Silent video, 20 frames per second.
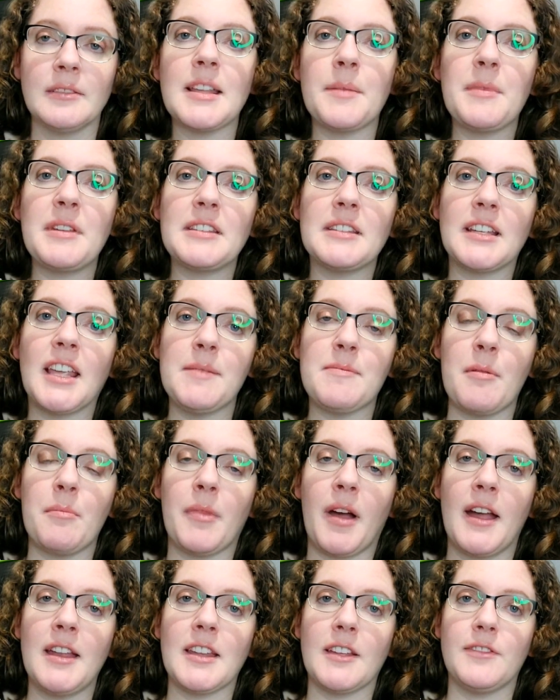Something to keep in
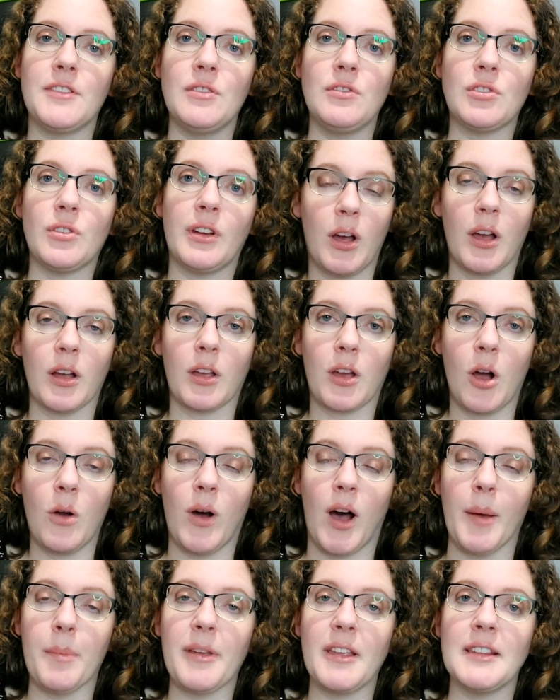mind if you join a
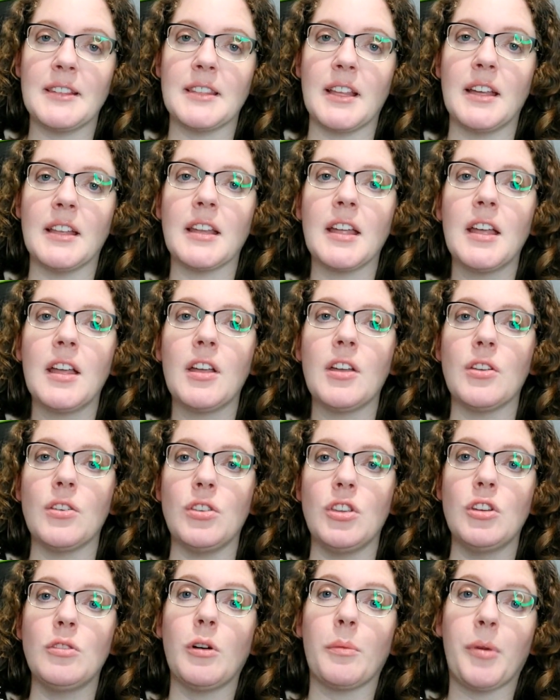co-op is that
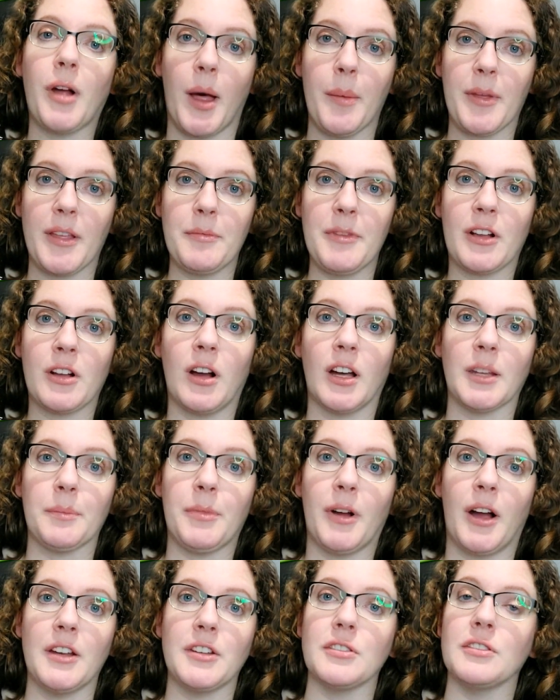you will probably be called
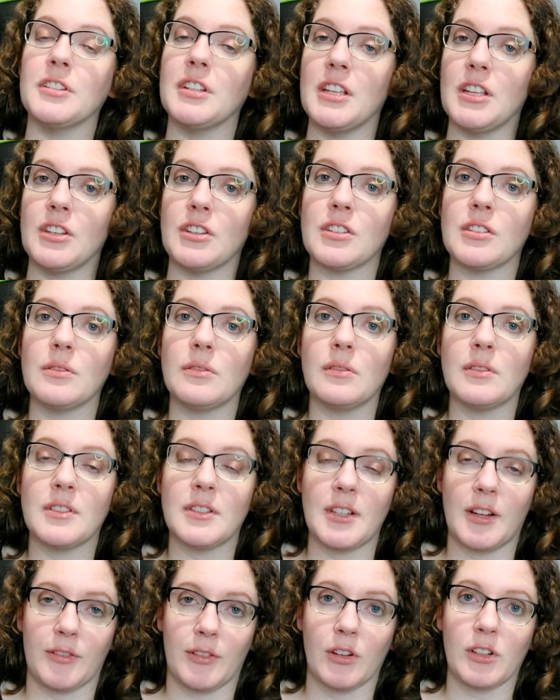upon to teach
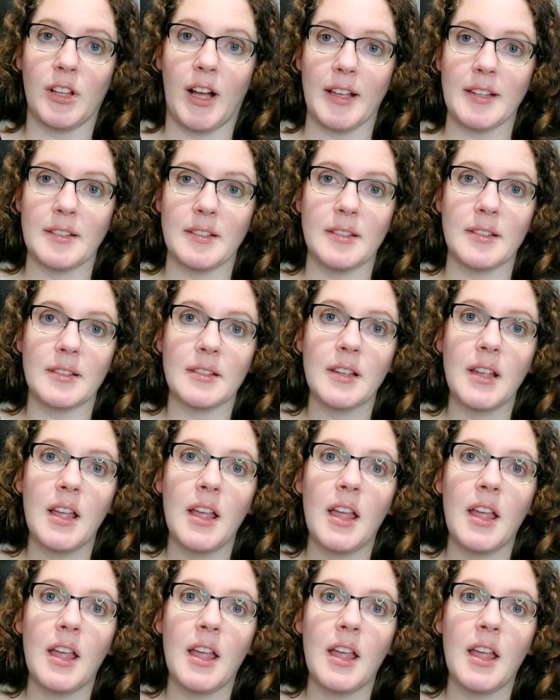several classes.